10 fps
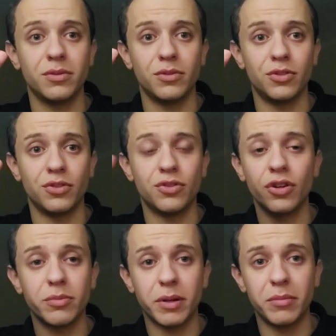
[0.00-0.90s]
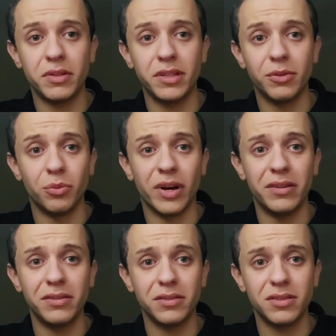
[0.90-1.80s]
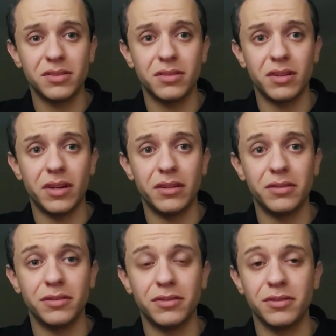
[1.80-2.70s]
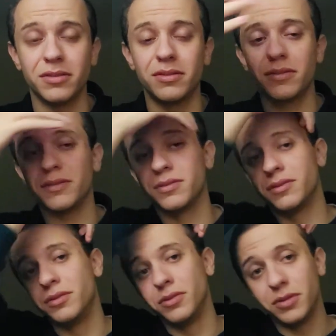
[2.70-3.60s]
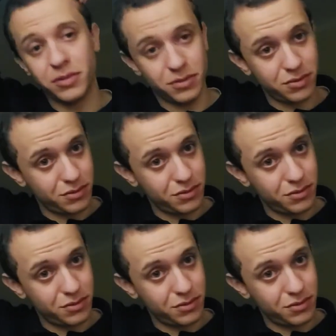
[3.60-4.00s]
just took my money and went and did not